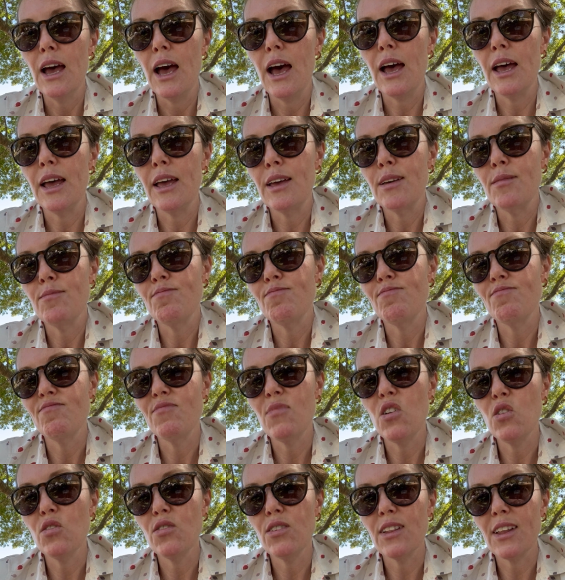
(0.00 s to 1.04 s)
And
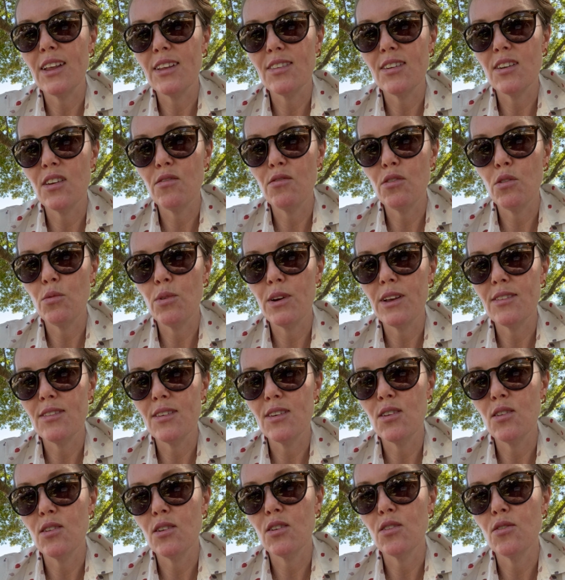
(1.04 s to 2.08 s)
there's lots of different ways
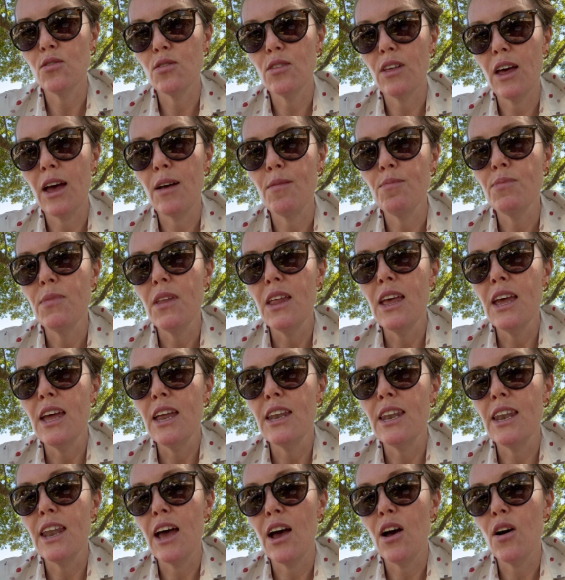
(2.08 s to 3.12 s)
that you can do that.
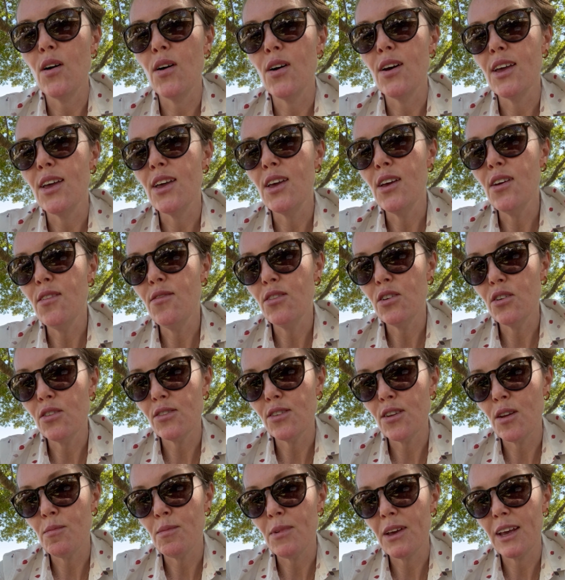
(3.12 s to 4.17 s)
Now, if your
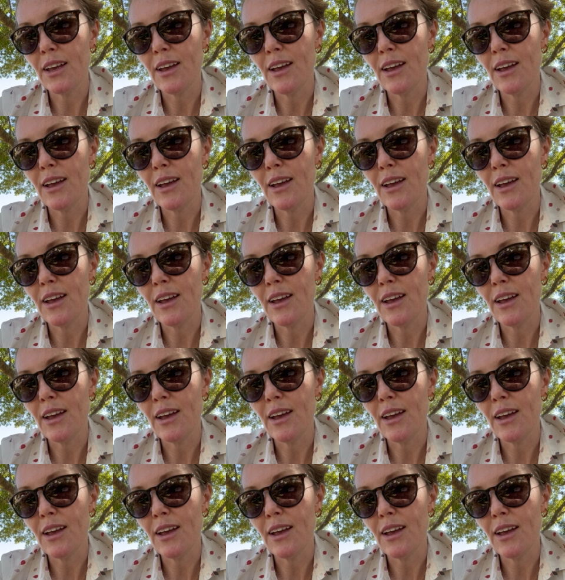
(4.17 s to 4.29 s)
stomach